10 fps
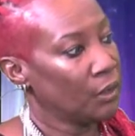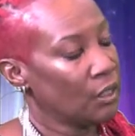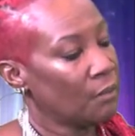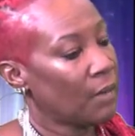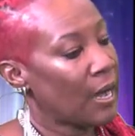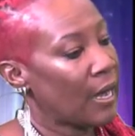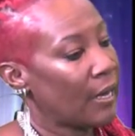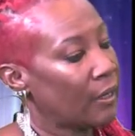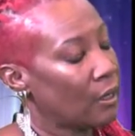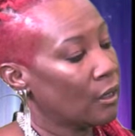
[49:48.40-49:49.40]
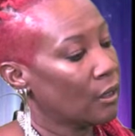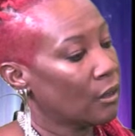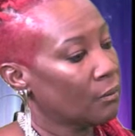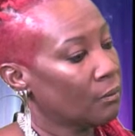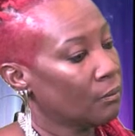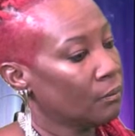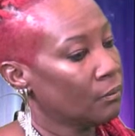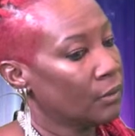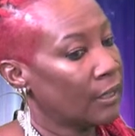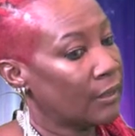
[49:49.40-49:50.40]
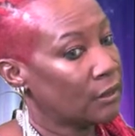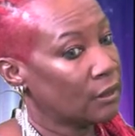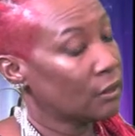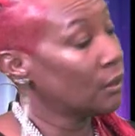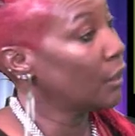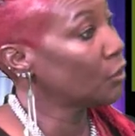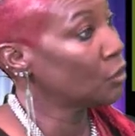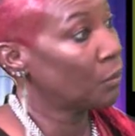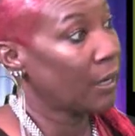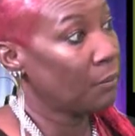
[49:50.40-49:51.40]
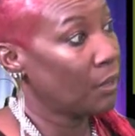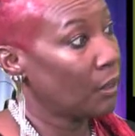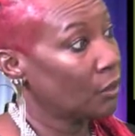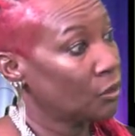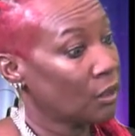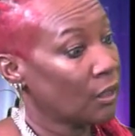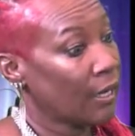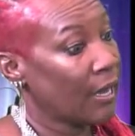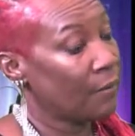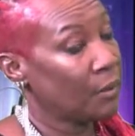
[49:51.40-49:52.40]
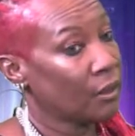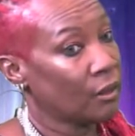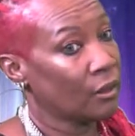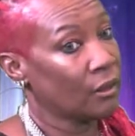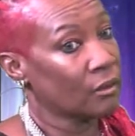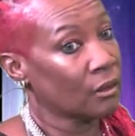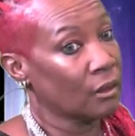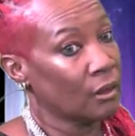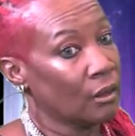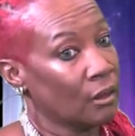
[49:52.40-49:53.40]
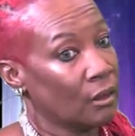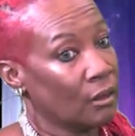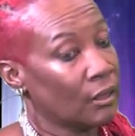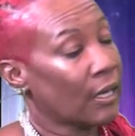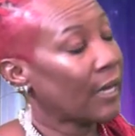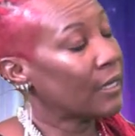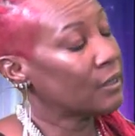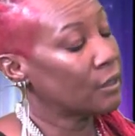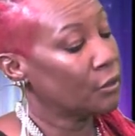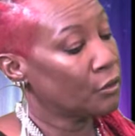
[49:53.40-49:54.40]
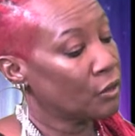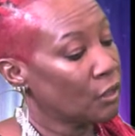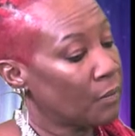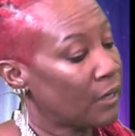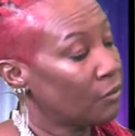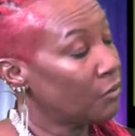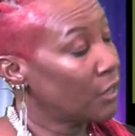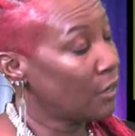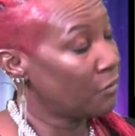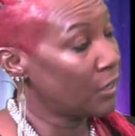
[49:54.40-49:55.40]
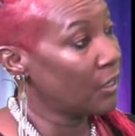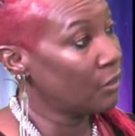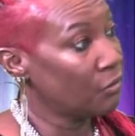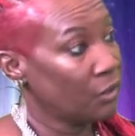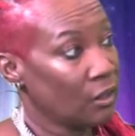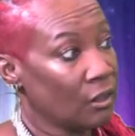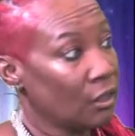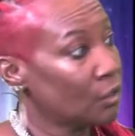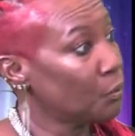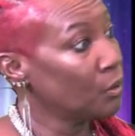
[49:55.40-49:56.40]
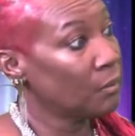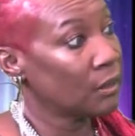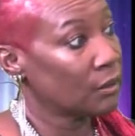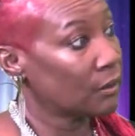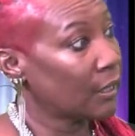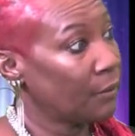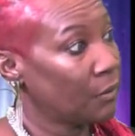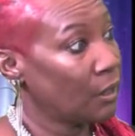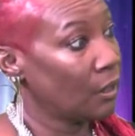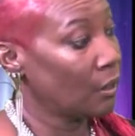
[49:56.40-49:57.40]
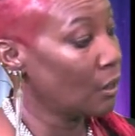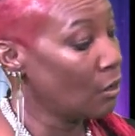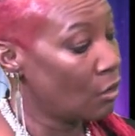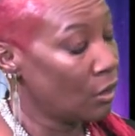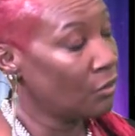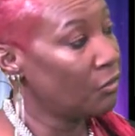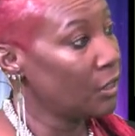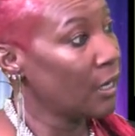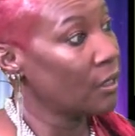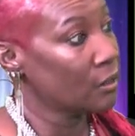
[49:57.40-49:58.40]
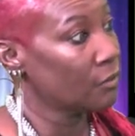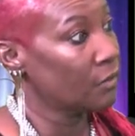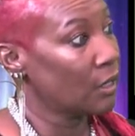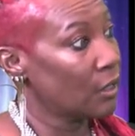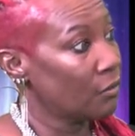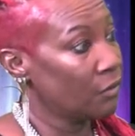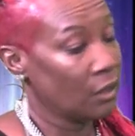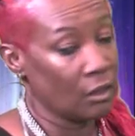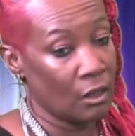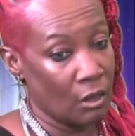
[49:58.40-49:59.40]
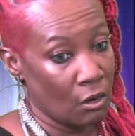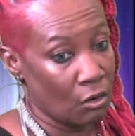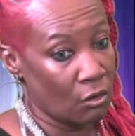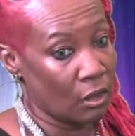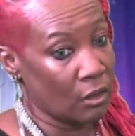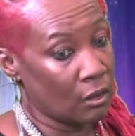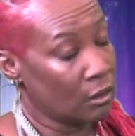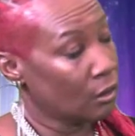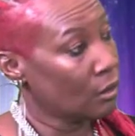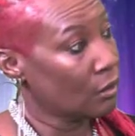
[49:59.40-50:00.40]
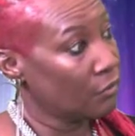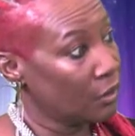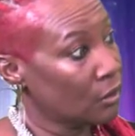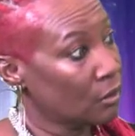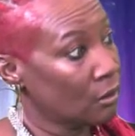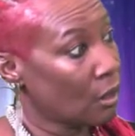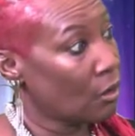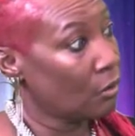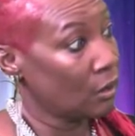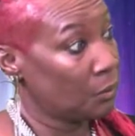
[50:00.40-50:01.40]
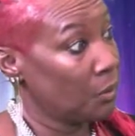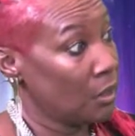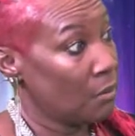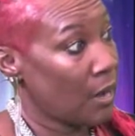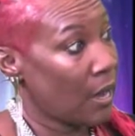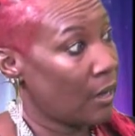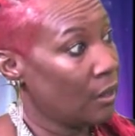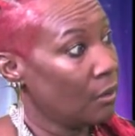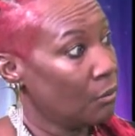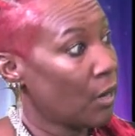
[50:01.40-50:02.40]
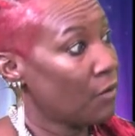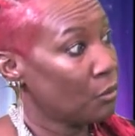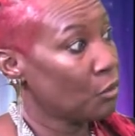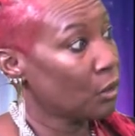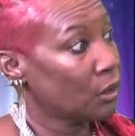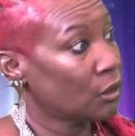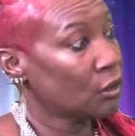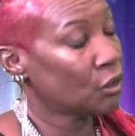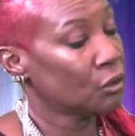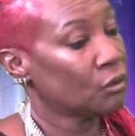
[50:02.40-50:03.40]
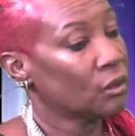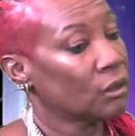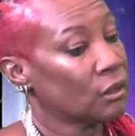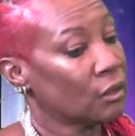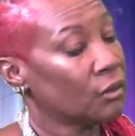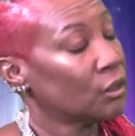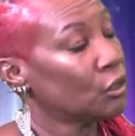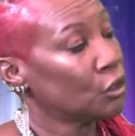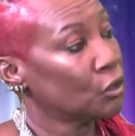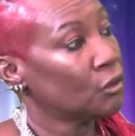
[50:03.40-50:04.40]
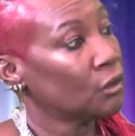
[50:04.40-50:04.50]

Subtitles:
the PMI, that's just an extra payment that you're going to have because, like I said earlier about the VA funding fee, it's pretty much the same thing. On the VA, it's a funding fee. On the conventional loan, it's PMI, private mortgage insurance. And so it's insurance